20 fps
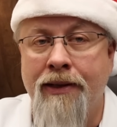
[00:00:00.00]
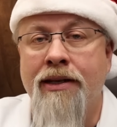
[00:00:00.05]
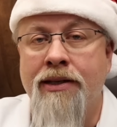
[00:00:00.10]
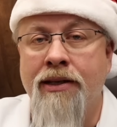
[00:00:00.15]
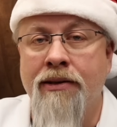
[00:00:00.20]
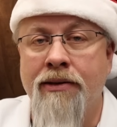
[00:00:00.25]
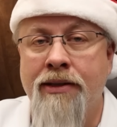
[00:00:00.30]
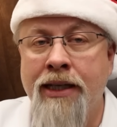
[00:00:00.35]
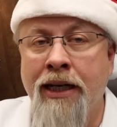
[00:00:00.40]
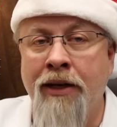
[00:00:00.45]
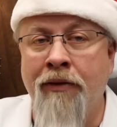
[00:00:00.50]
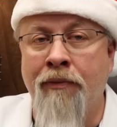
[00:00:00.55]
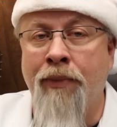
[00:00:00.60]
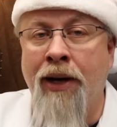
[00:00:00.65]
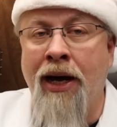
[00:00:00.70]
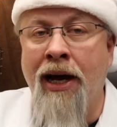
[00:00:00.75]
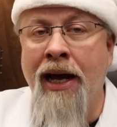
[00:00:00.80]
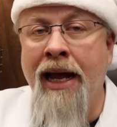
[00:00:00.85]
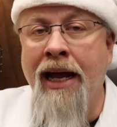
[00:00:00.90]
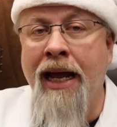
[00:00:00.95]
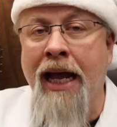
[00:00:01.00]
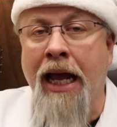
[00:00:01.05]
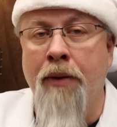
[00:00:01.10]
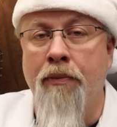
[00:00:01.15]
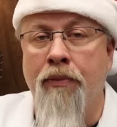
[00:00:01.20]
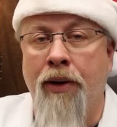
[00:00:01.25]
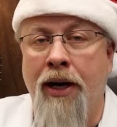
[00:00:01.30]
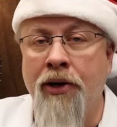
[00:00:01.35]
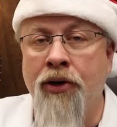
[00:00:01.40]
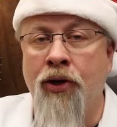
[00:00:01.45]
So instead of buying a
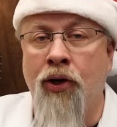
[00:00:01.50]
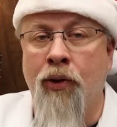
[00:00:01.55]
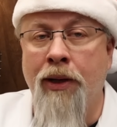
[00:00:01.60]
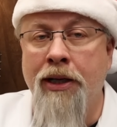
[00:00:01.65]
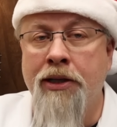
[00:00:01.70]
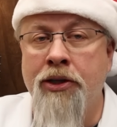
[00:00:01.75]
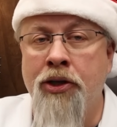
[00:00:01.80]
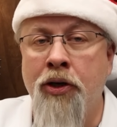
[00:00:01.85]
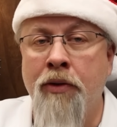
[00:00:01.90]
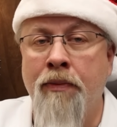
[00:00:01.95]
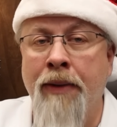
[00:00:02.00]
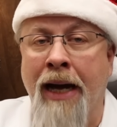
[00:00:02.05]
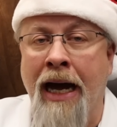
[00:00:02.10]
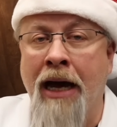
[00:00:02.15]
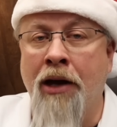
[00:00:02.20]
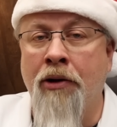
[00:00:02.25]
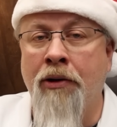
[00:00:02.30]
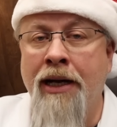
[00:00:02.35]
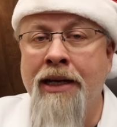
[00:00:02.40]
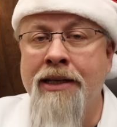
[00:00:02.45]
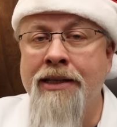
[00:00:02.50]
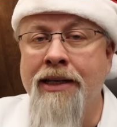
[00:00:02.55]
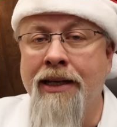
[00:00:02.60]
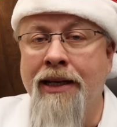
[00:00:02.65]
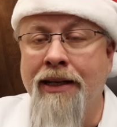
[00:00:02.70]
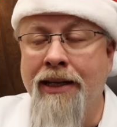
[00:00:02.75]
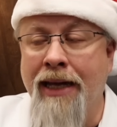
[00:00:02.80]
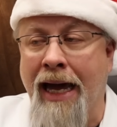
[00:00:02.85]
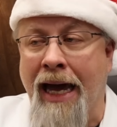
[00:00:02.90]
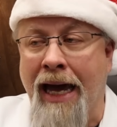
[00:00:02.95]
bundle with two batteries and
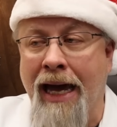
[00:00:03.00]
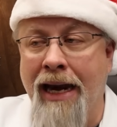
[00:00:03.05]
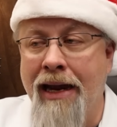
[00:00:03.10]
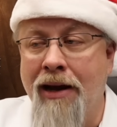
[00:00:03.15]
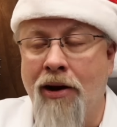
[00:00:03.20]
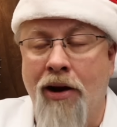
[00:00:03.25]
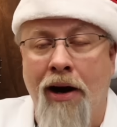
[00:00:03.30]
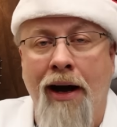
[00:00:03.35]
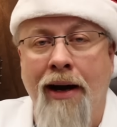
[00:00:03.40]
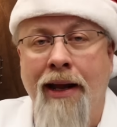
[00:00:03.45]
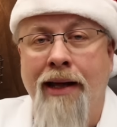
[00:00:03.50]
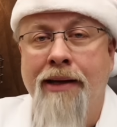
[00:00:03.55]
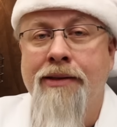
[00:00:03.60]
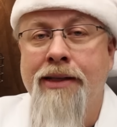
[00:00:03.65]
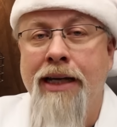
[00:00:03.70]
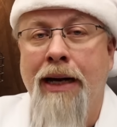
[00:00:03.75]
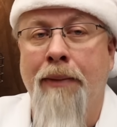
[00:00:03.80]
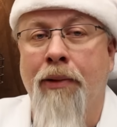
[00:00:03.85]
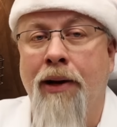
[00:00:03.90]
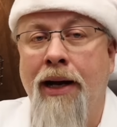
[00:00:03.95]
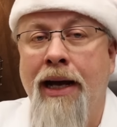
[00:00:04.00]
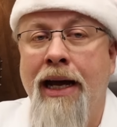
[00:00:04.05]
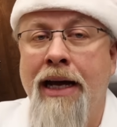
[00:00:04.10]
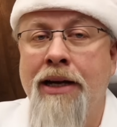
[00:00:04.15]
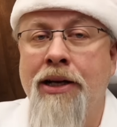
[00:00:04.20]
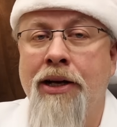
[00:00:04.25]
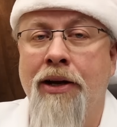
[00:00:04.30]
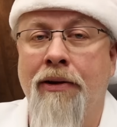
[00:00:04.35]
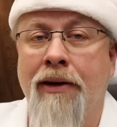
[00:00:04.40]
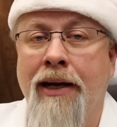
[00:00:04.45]
then adding on a separate
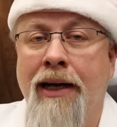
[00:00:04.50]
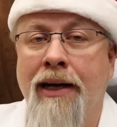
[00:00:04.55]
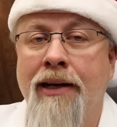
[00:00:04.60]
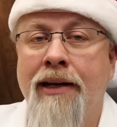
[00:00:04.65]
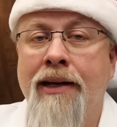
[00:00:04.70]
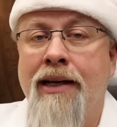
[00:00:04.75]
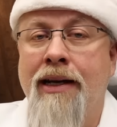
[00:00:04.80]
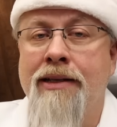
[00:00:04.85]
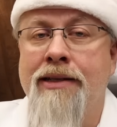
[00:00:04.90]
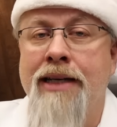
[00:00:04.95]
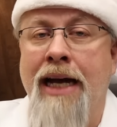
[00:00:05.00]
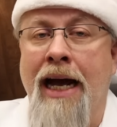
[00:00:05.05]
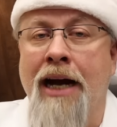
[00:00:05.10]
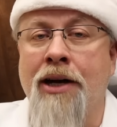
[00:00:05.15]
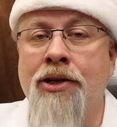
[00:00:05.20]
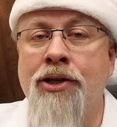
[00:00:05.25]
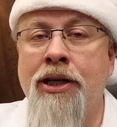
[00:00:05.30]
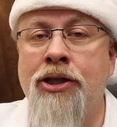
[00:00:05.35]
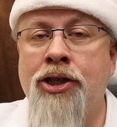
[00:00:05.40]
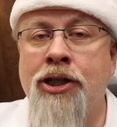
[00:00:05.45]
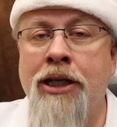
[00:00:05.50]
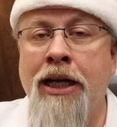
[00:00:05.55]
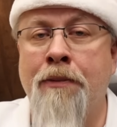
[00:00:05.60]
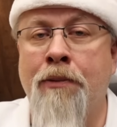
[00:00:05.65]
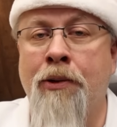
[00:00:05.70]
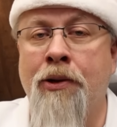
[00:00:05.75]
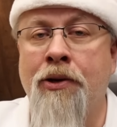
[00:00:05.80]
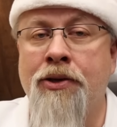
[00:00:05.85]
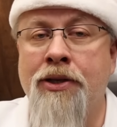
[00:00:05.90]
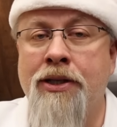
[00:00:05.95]
head unit, it's actually
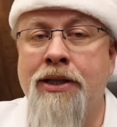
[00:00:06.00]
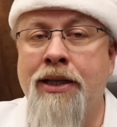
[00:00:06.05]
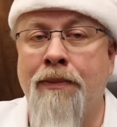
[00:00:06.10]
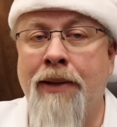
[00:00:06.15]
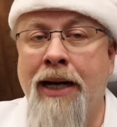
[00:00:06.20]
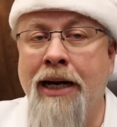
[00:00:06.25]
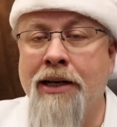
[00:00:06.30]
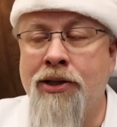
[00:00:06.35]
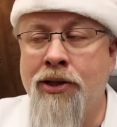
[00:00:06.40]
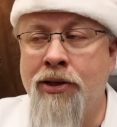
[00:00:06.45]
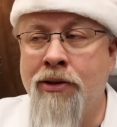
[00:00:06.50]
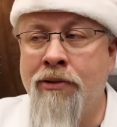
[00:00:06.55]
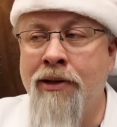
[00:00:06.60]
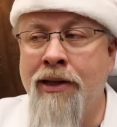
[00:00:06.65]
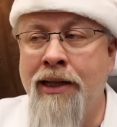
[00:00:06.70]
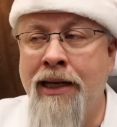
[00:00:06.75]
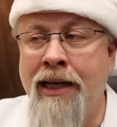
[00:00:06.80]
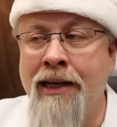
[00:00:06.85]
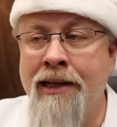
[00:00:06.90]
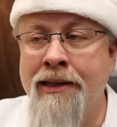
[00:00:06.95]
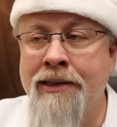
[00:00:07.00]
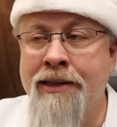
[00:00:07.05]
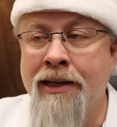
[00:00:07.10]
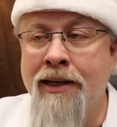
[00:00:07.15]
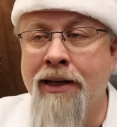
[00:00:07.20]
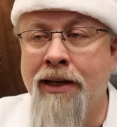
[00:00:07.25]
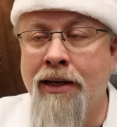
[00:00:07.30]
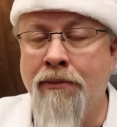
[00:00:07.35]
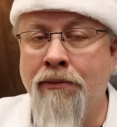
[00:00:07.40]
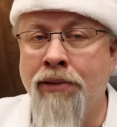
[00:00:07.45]
cheaper just to buy two of these
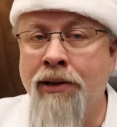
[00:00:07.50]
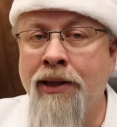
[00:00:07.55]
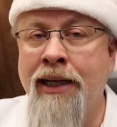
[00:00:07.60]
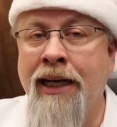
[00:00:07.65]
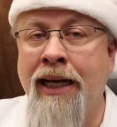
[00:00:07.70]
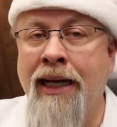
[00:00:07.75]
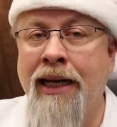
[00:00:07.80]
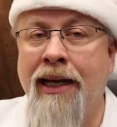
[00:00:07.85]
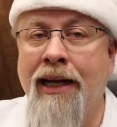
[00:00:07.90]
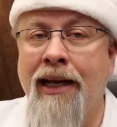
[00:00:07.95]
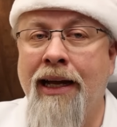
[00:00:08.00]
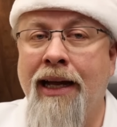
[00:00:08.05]
complete